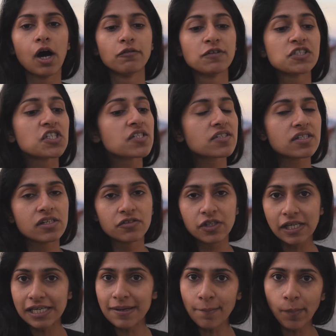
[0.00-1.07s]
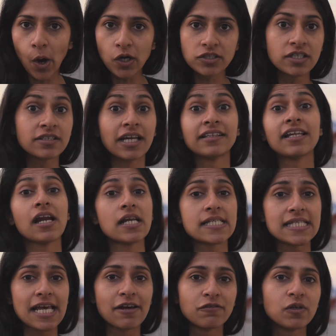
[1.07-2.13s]
which is still really important, and there are
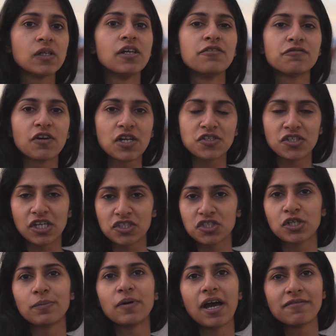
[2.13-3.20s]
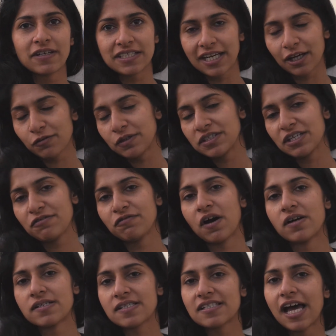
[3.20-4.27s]
several infrastructure private equity
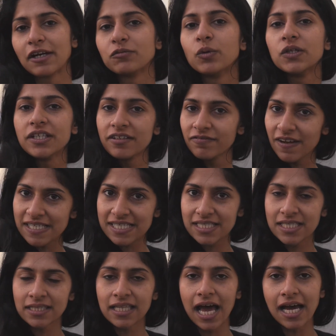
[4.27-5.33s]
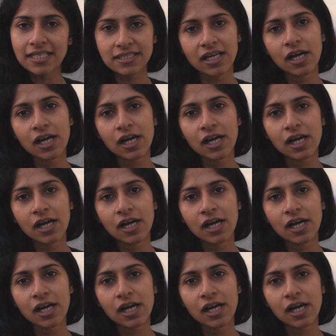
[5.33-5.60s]
funds that would invest in that,